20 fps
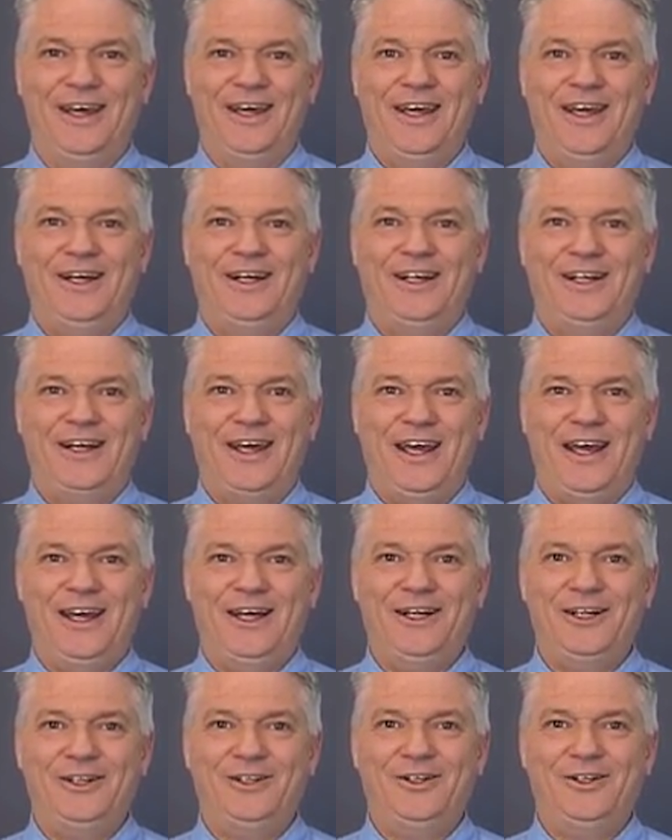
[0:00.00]
In an
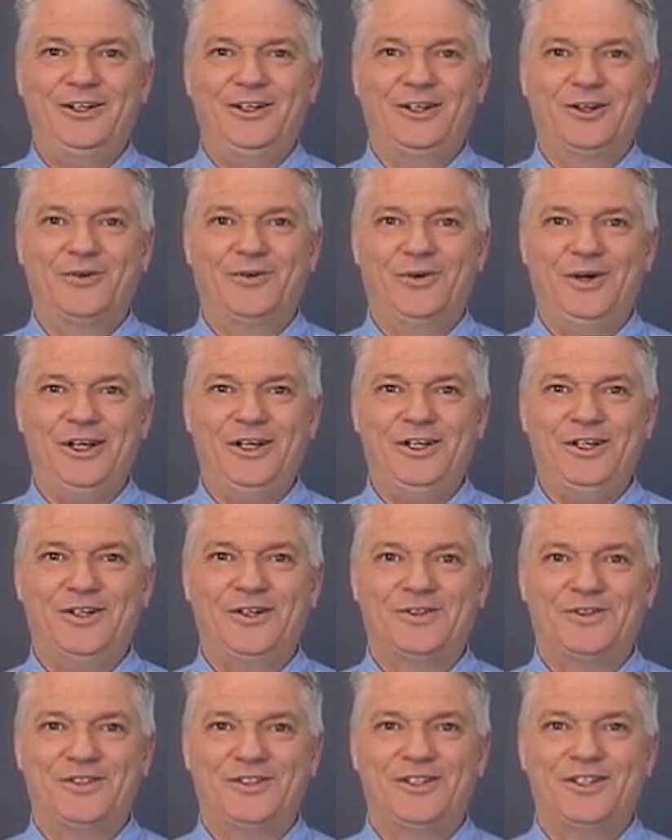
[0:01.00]
analog
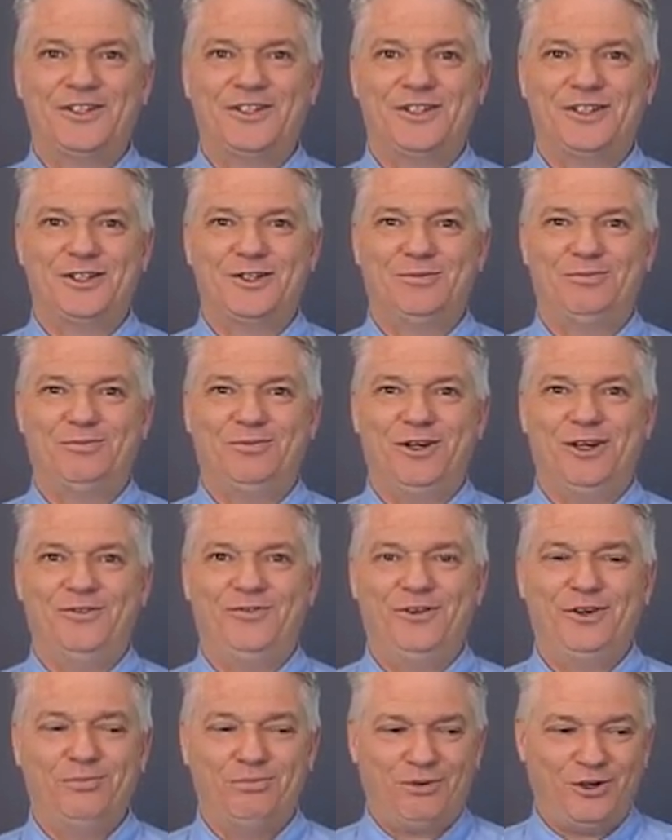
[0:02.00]
radio system,
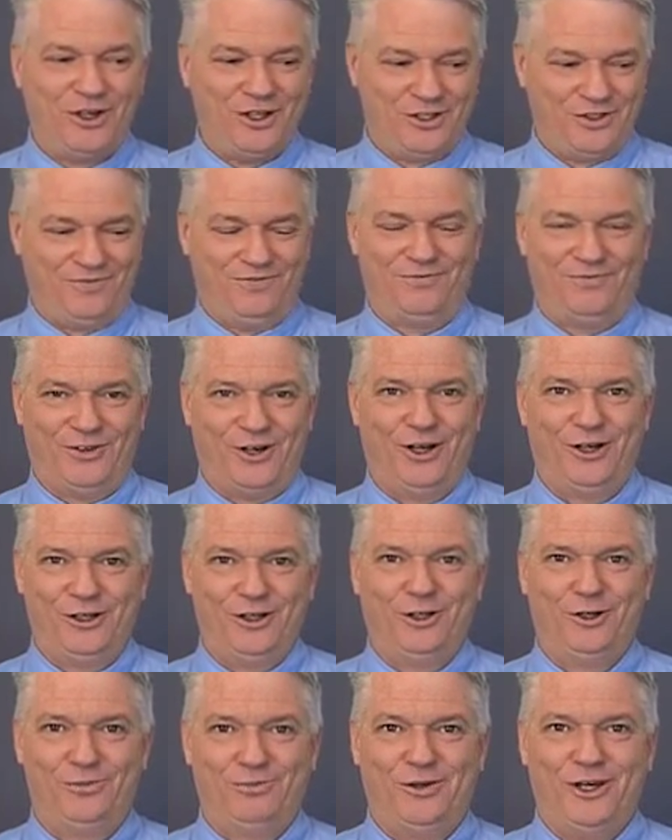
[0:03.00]
if you pressed
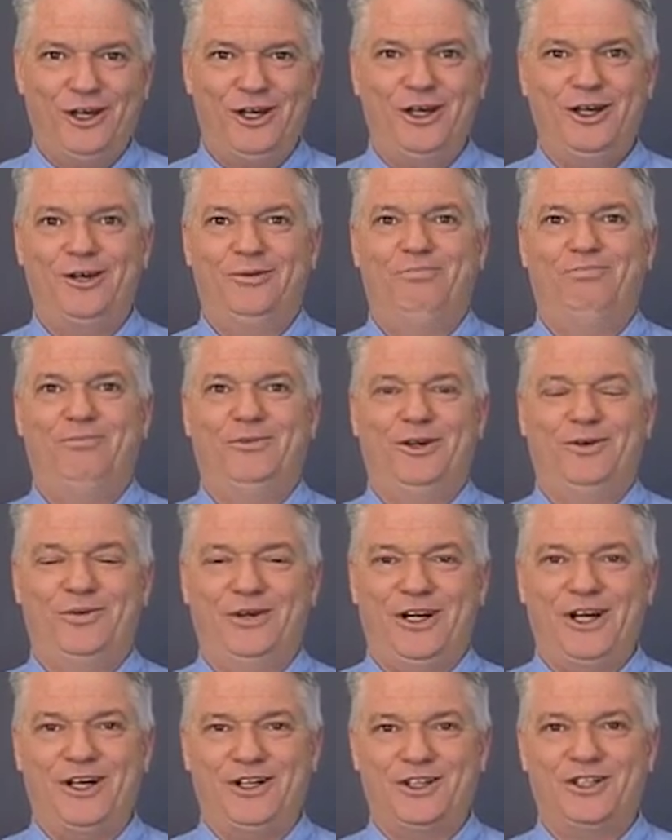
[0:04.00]
volume up, it
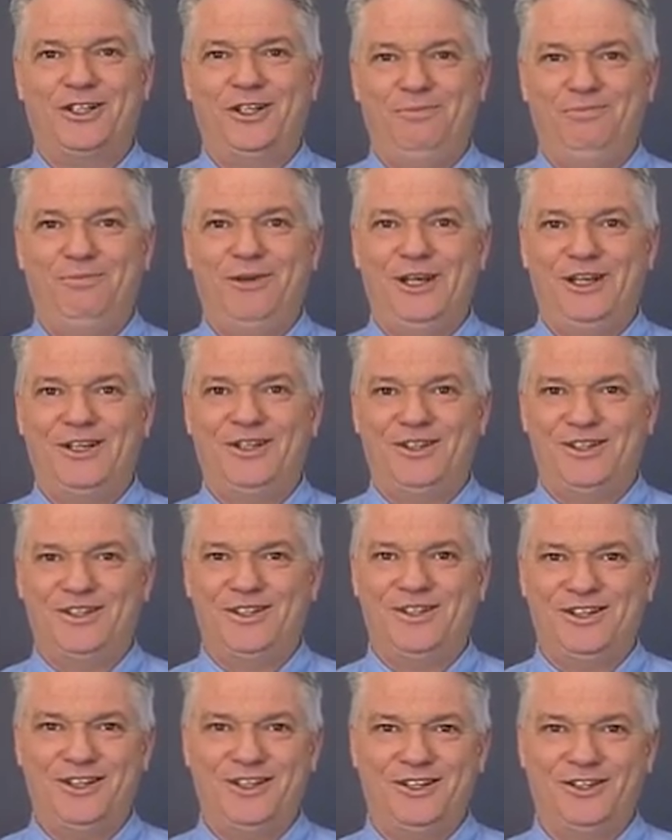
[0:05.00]
would actually make the
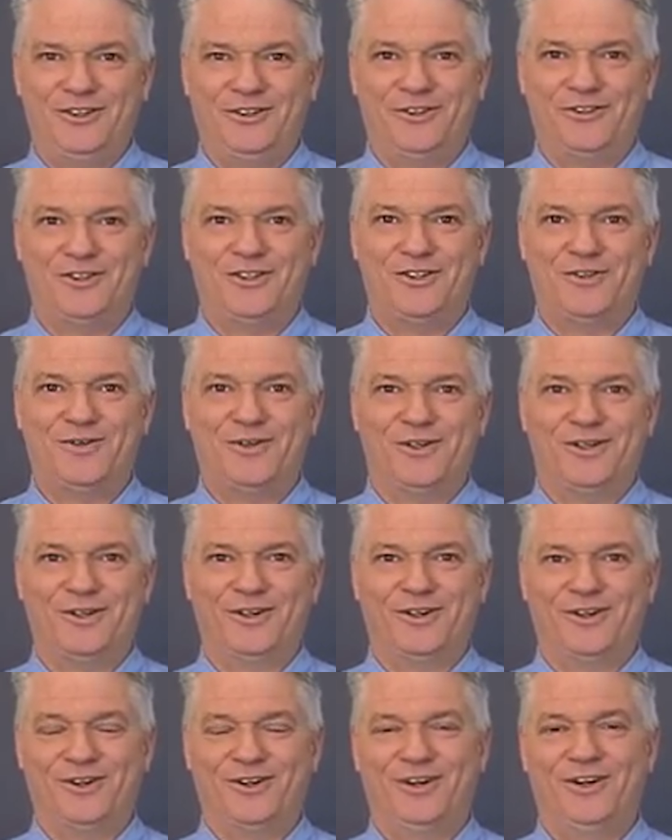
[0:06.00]
signal
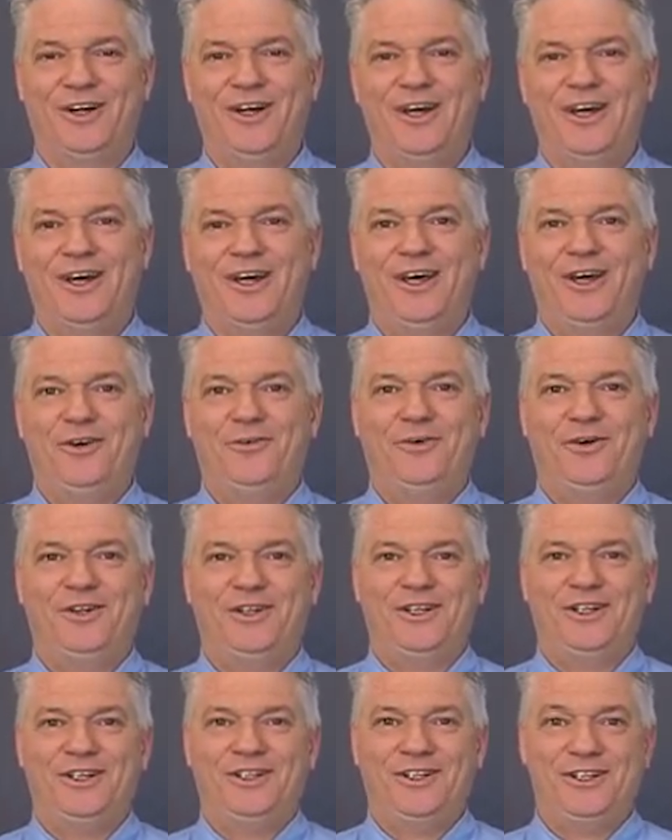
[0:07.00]
stronger
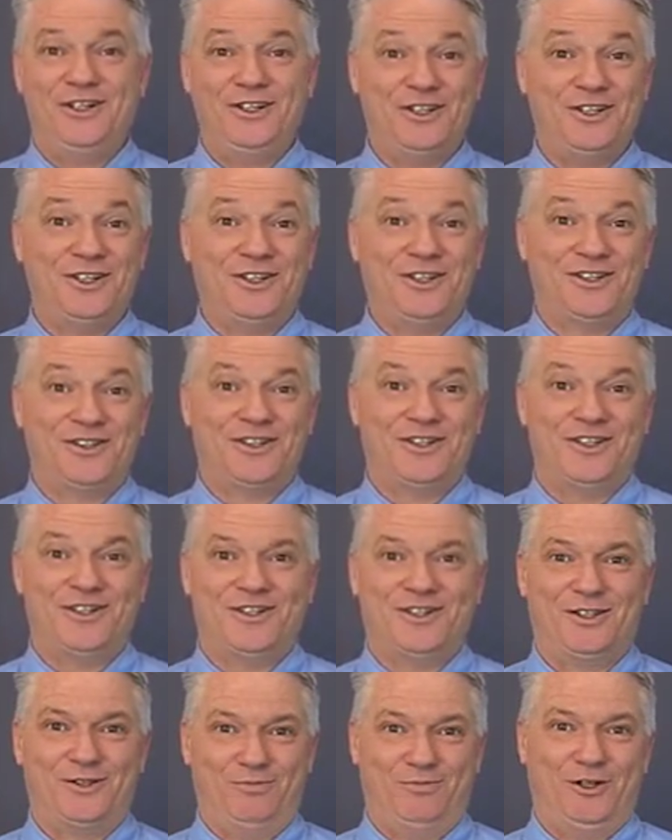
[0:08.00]
with a digital
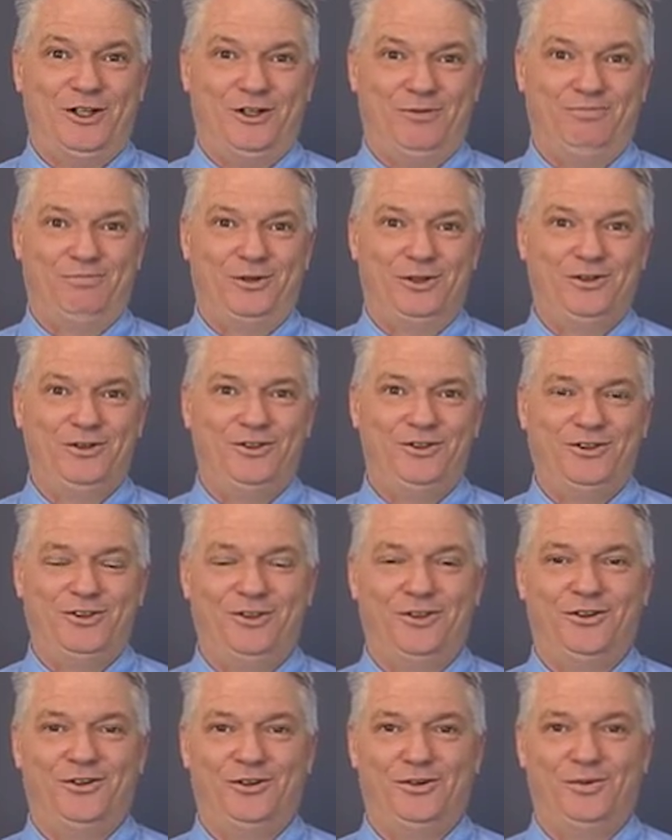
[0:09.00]
system like
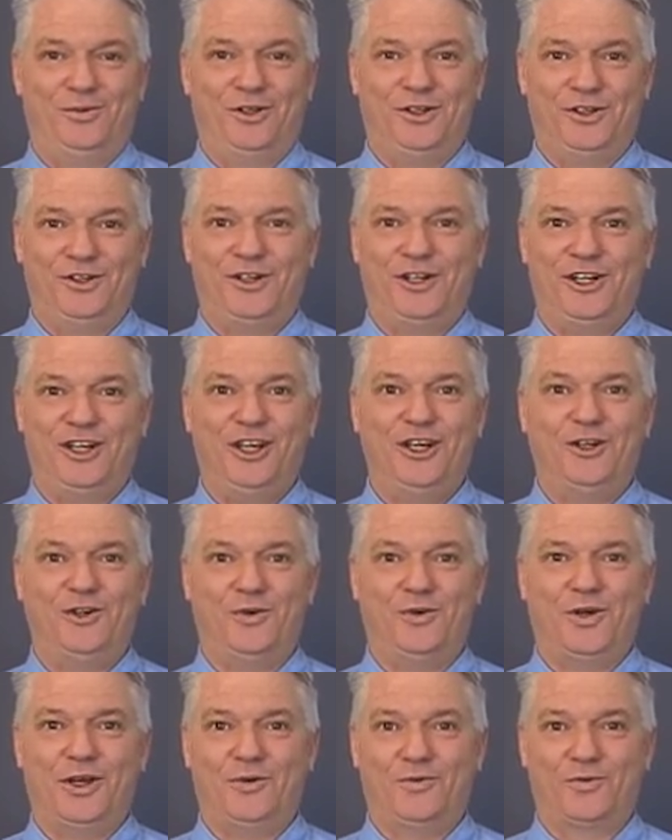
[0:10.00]
Bluetooth, when you're talking
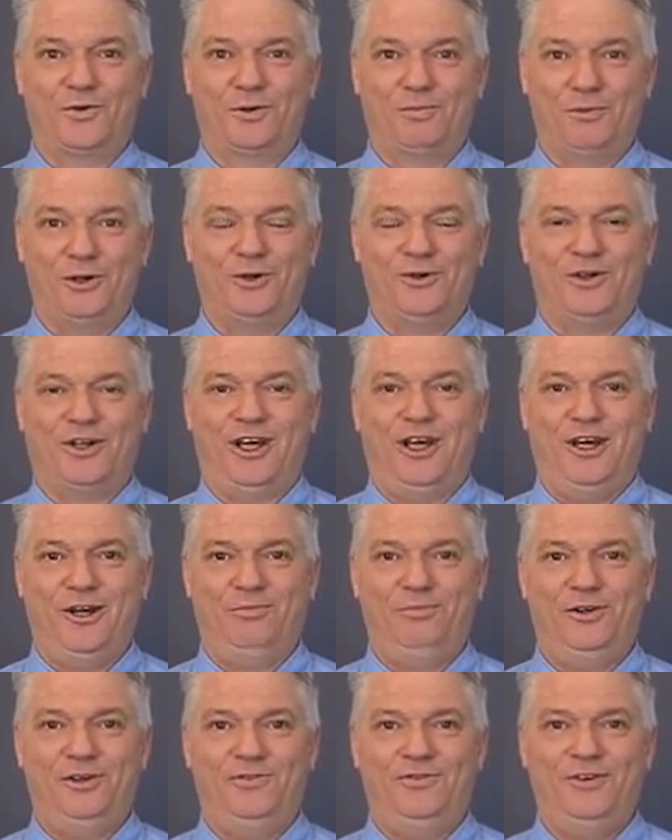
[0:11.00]
to a remote
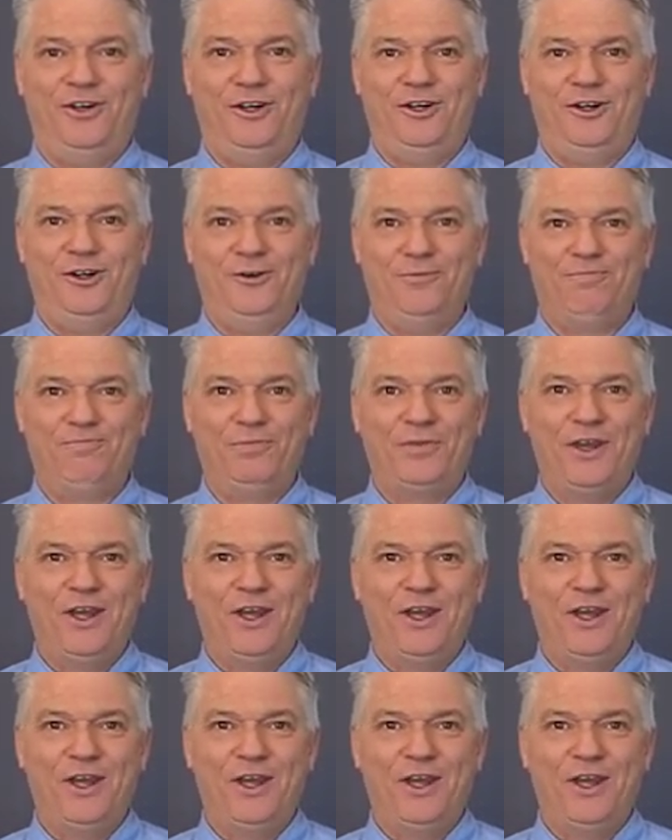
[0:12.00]
amplifier,